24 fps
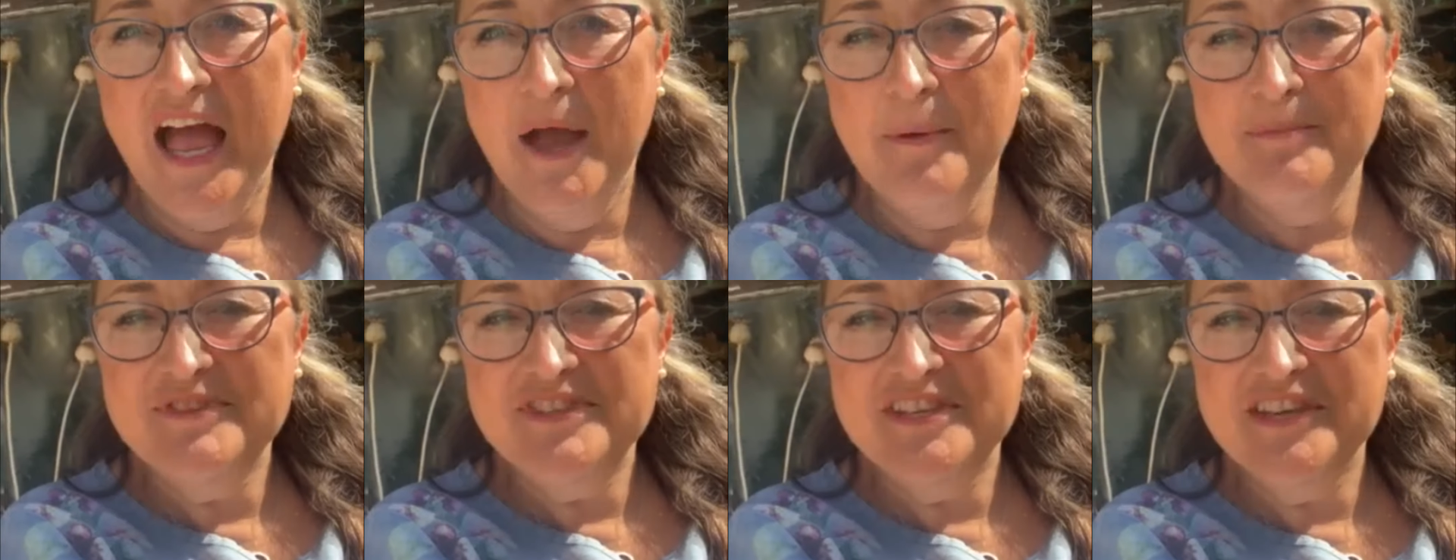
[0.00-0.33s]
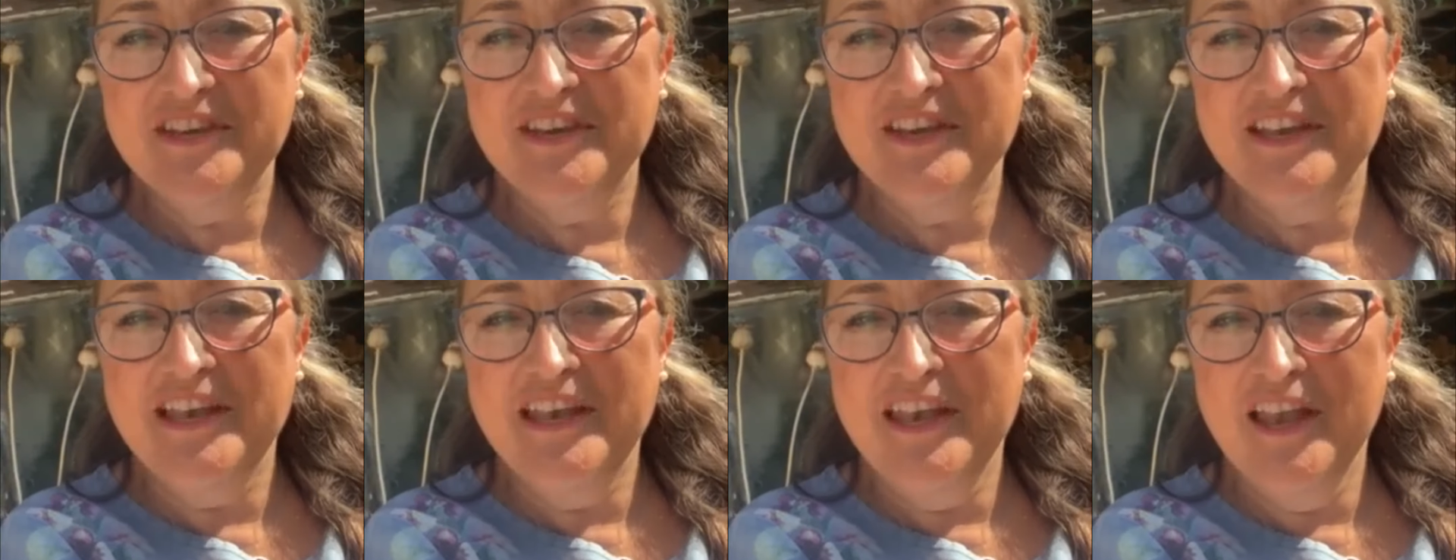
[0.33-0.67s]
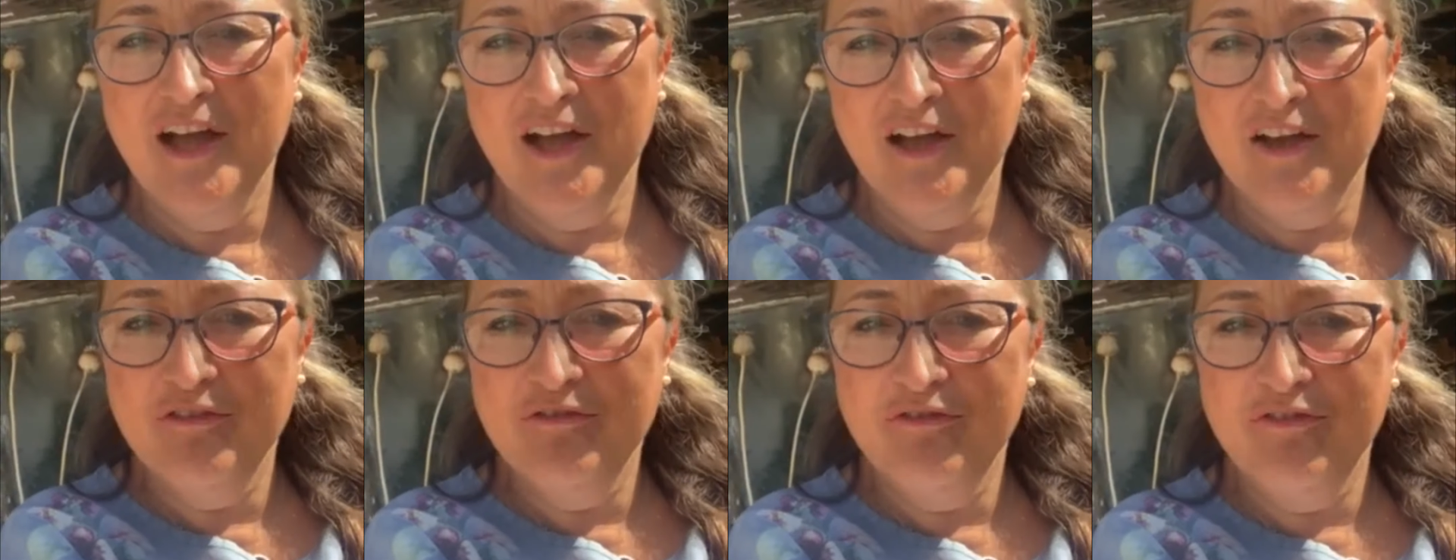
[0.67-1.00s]
absolutely
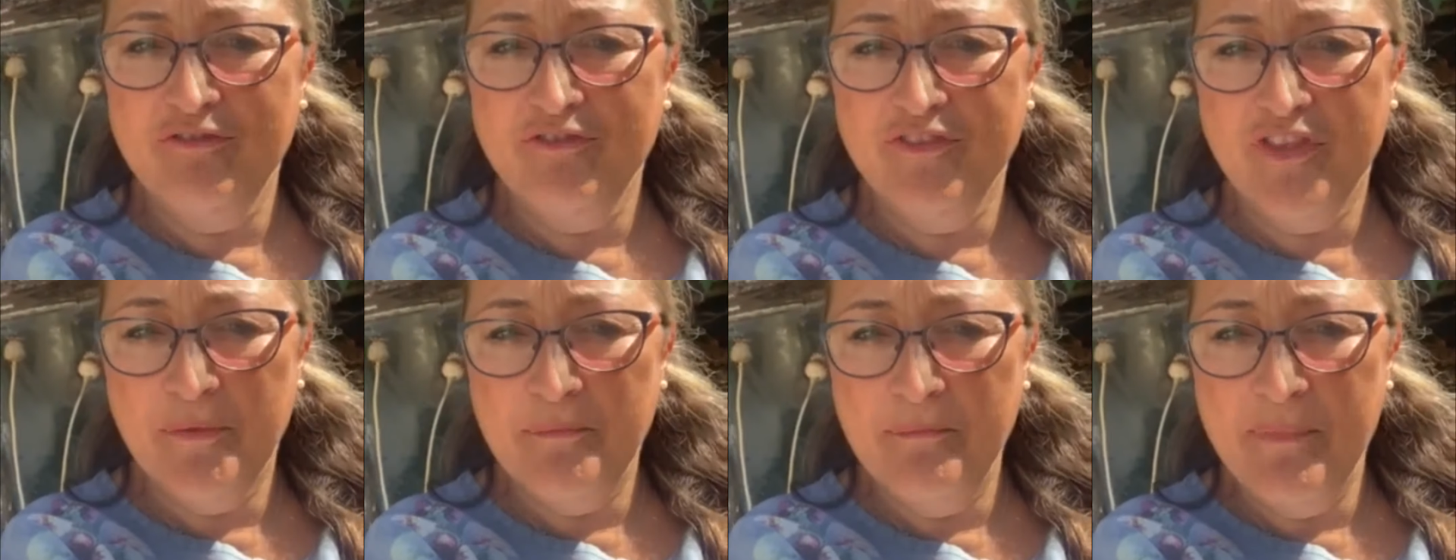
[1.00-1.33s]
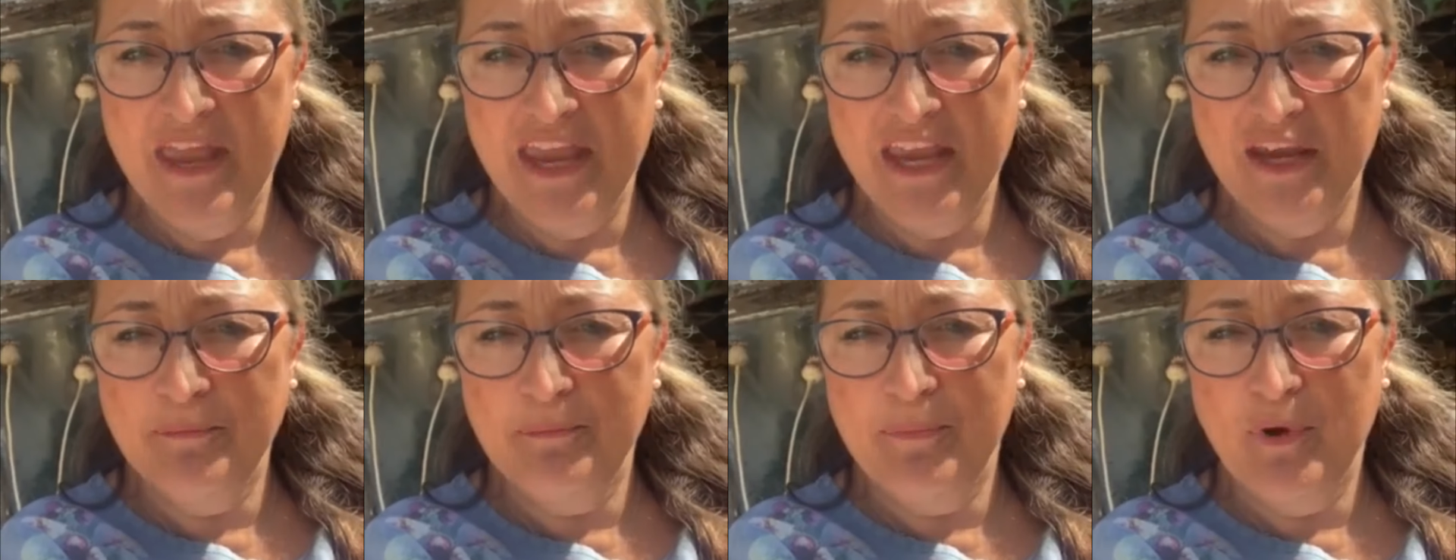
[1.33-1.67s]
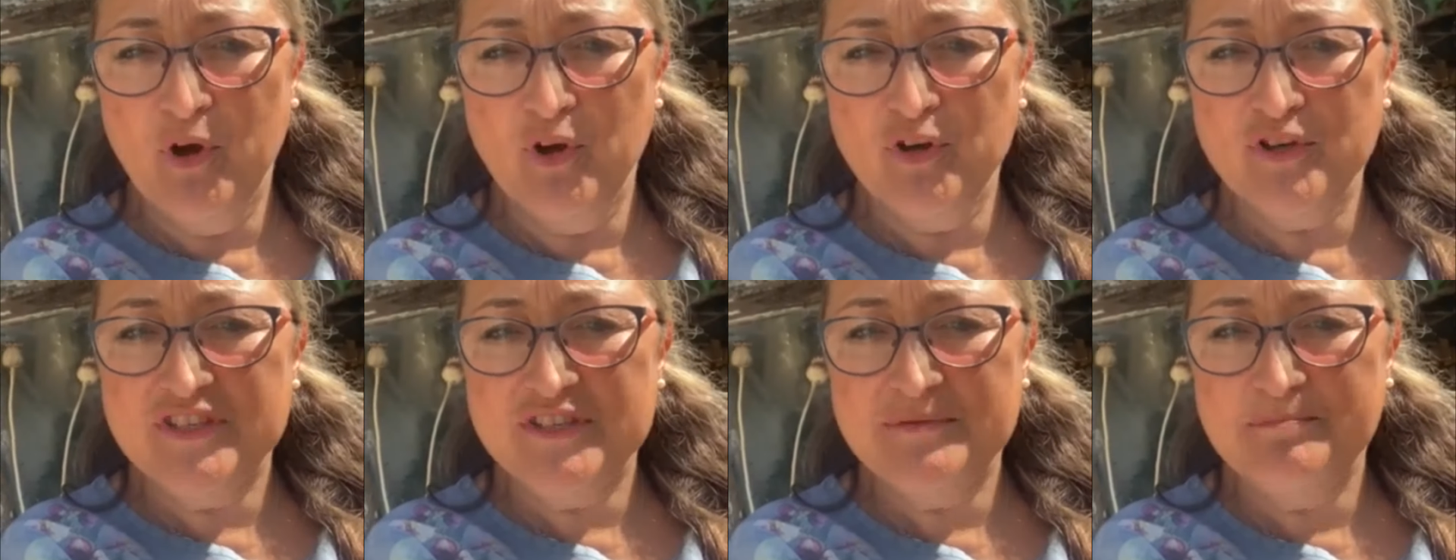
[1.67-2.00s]
love the
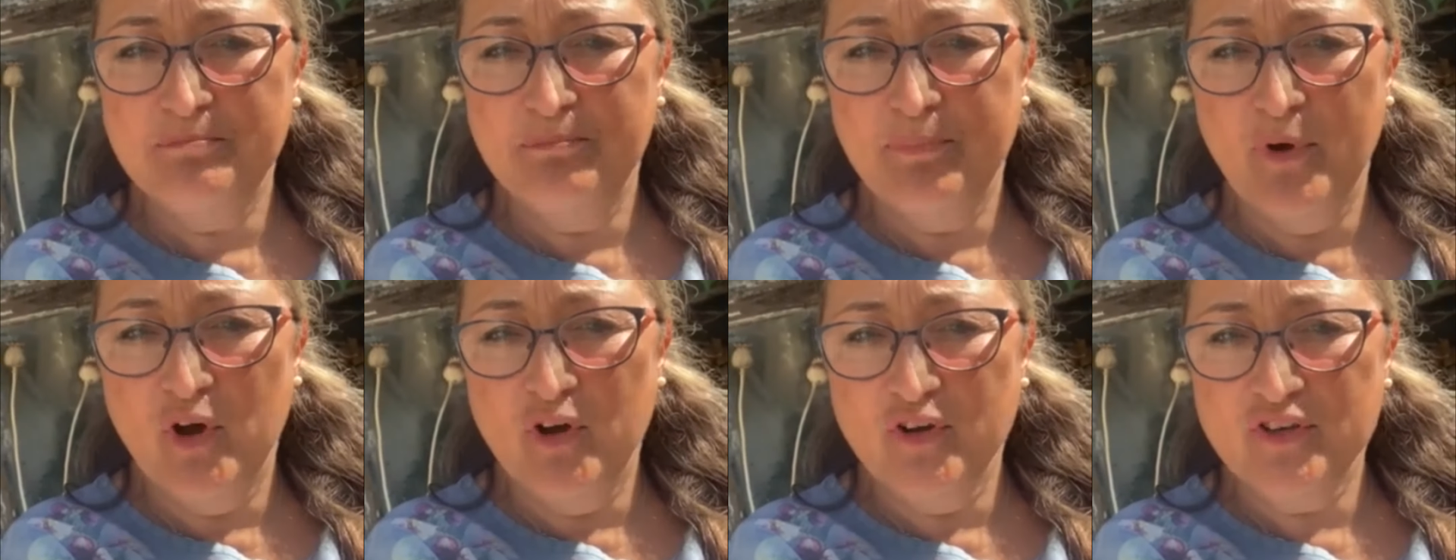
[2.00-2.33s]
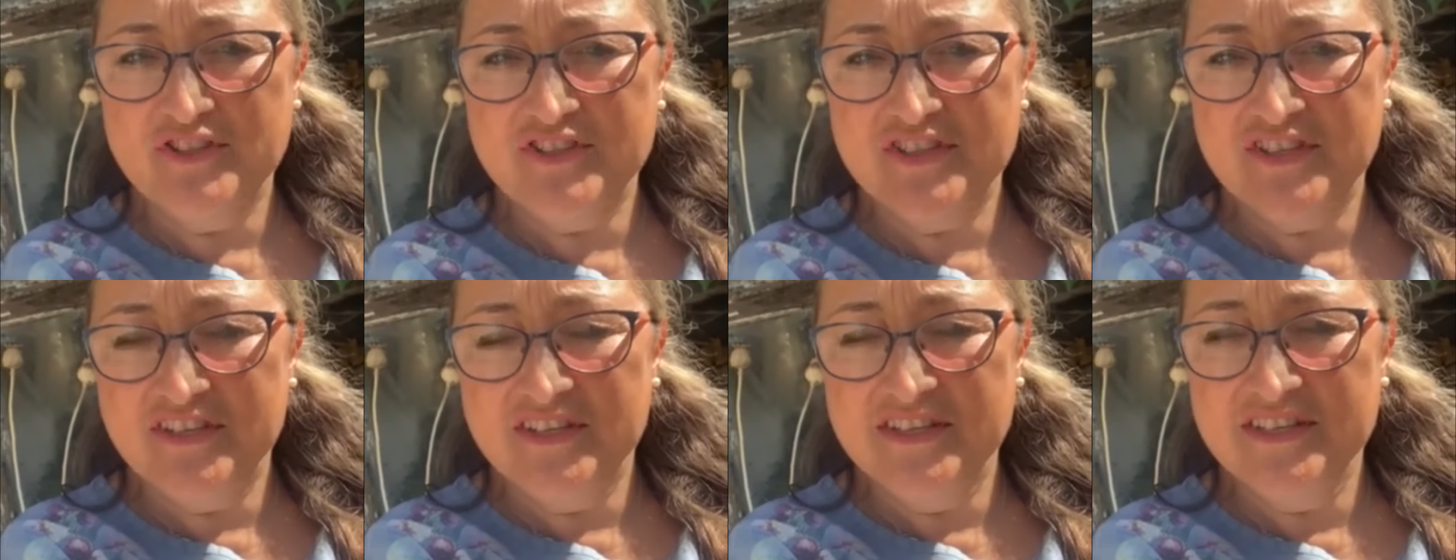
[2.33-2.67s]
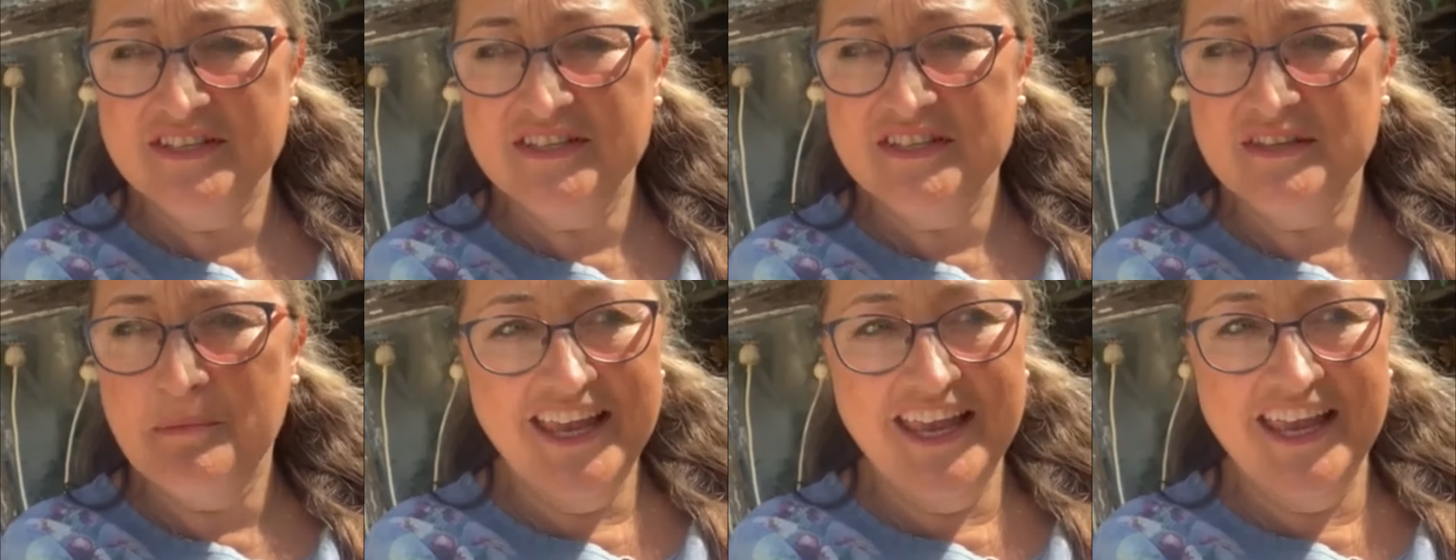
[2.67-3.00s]
MakeBox
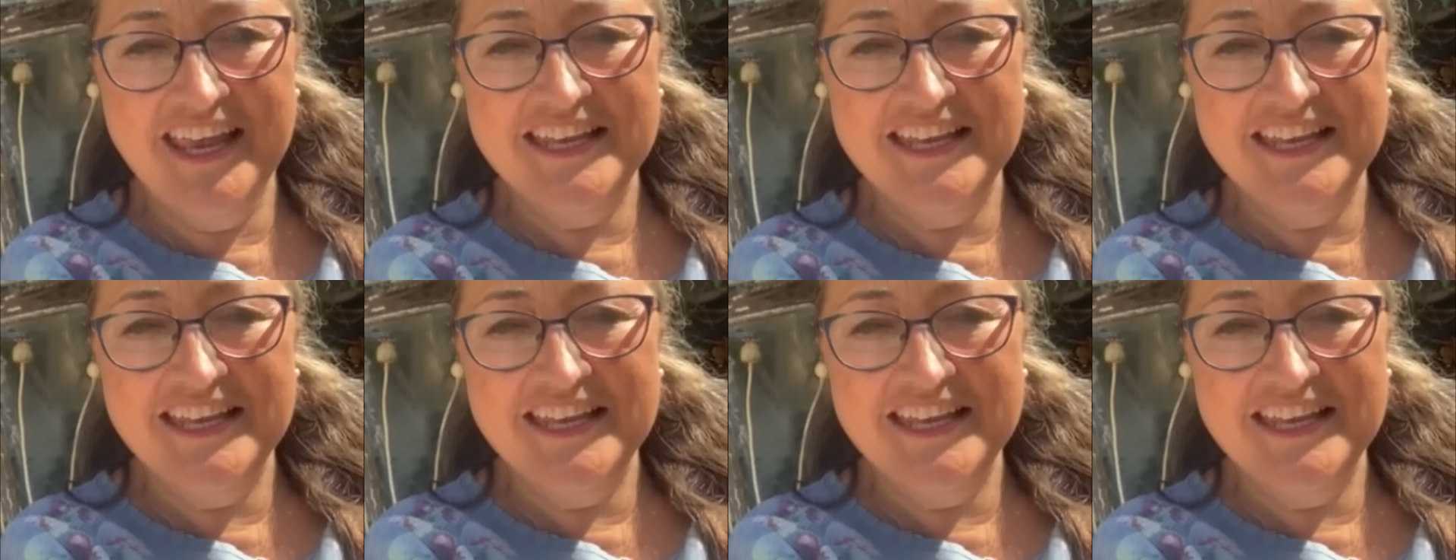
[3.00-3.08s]
boxes.